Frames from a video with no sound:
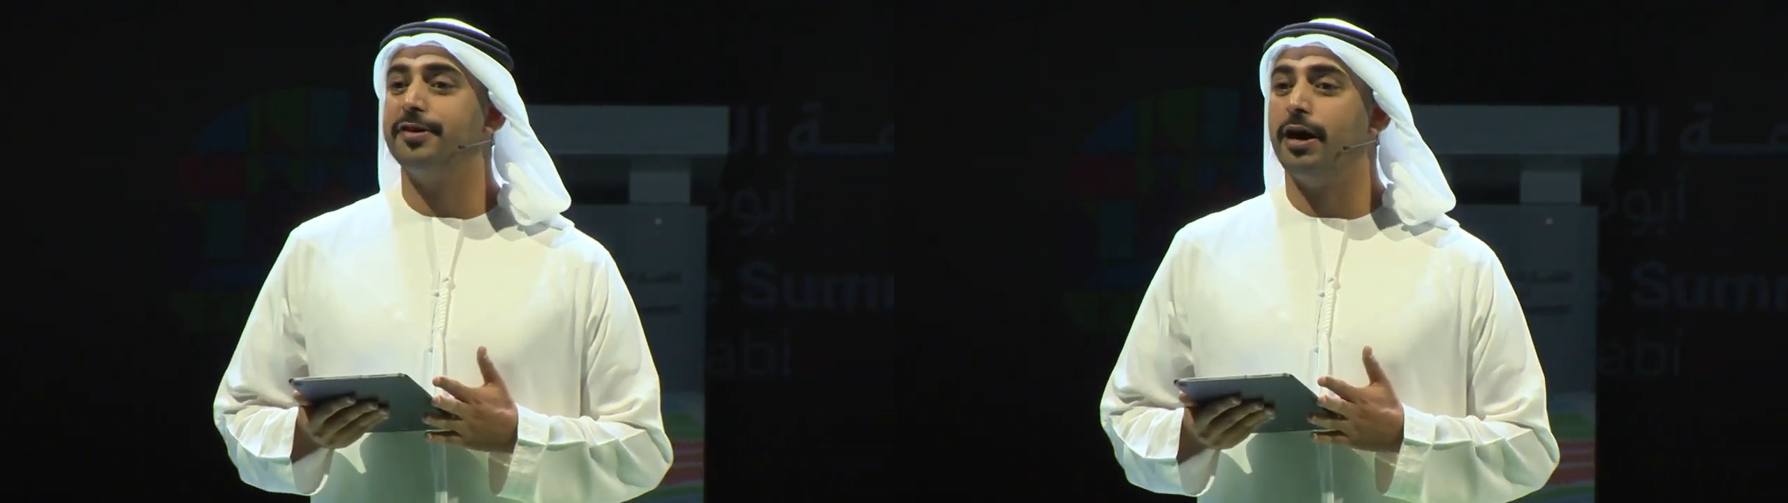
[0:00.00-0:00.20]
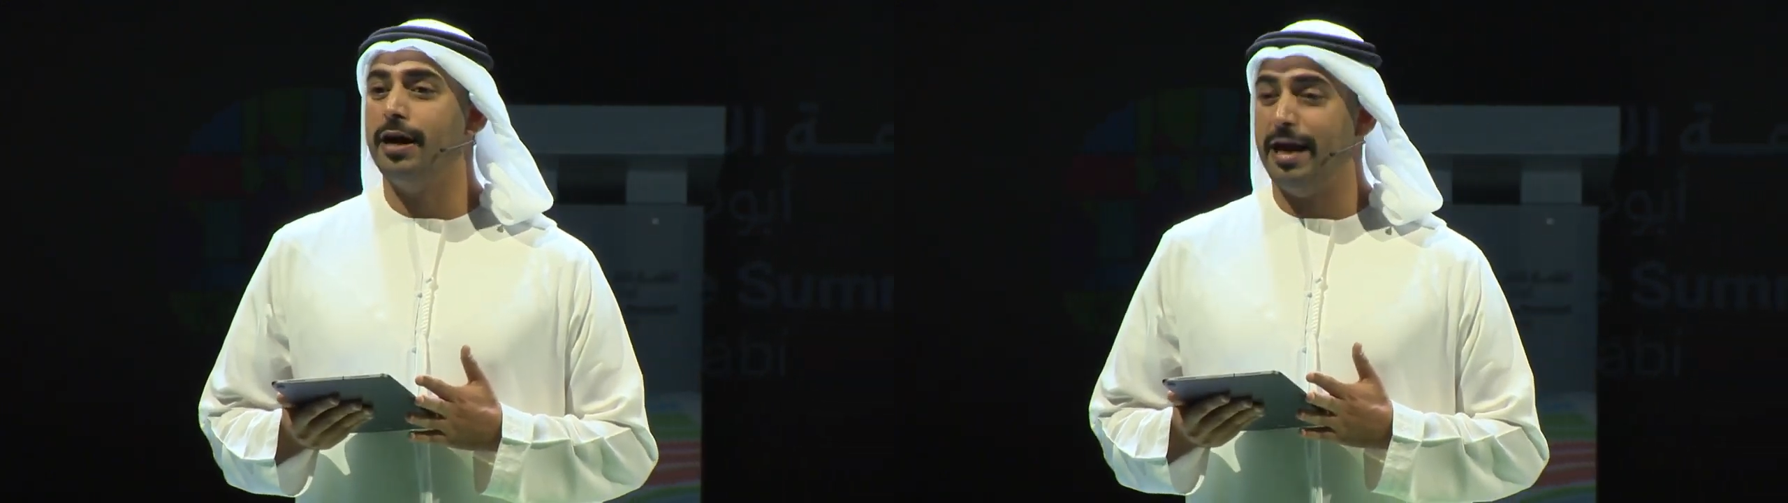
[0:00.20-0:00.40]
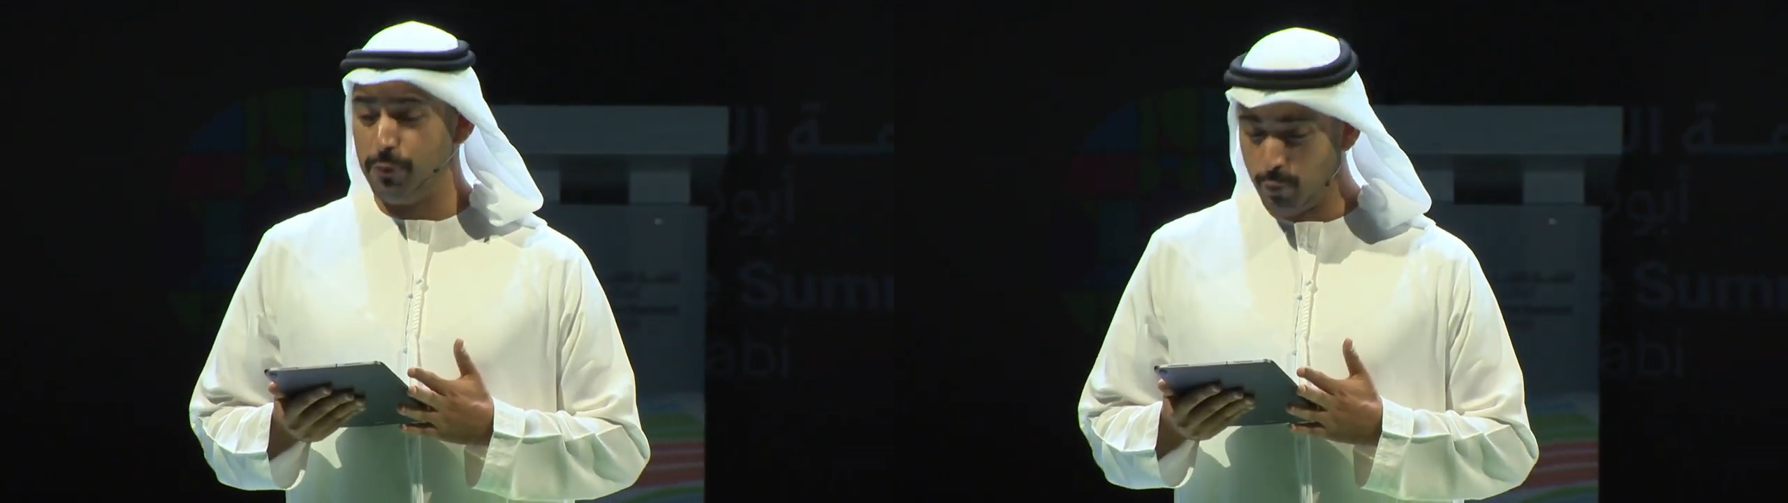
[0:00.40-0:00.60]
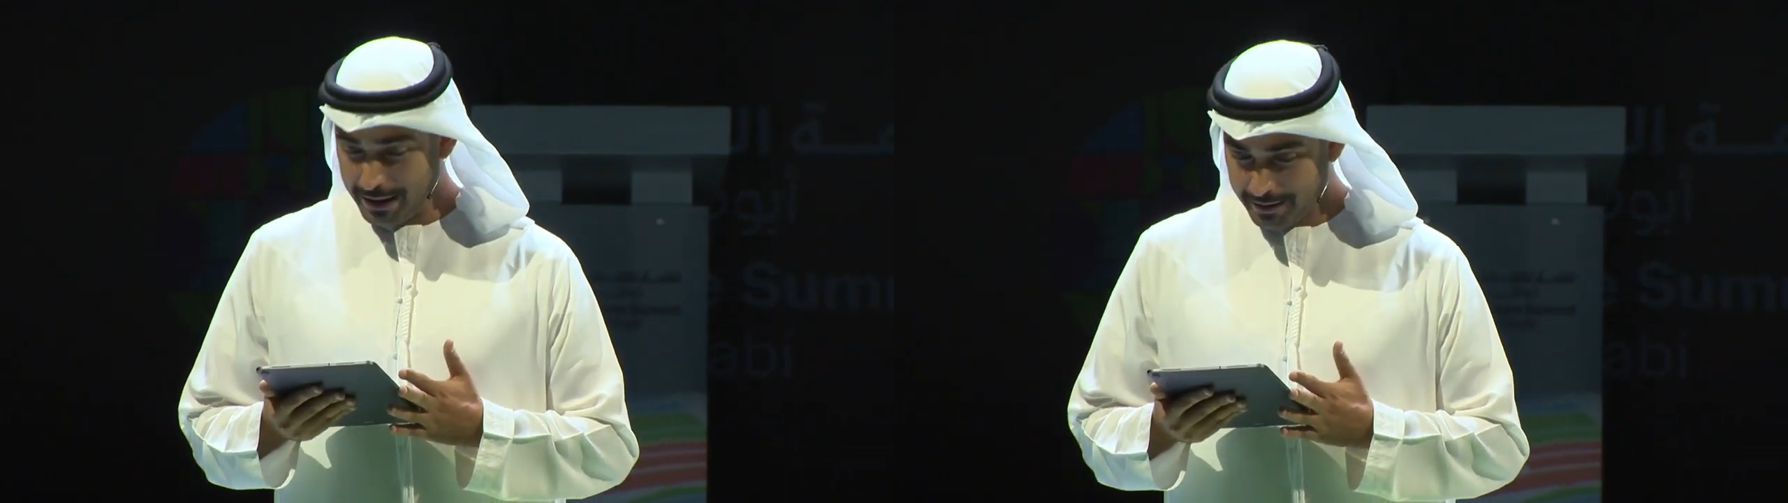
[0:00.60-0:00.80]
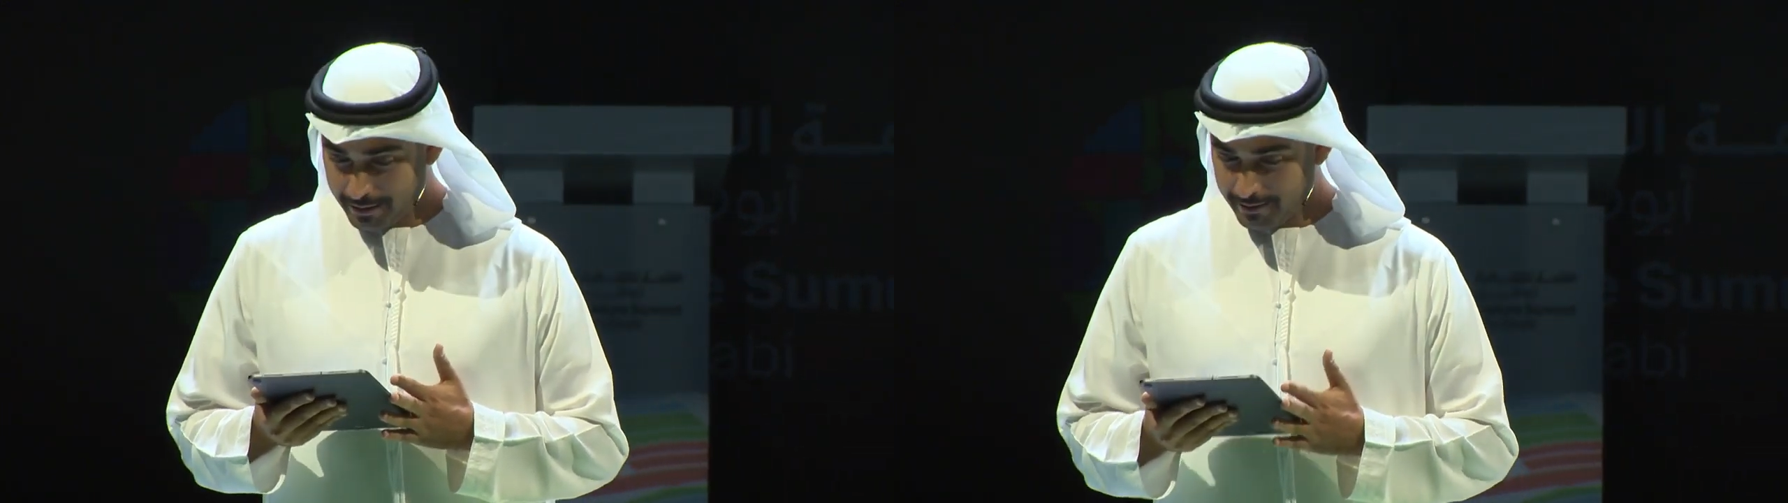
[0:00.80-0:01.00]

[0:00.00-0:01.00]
are and what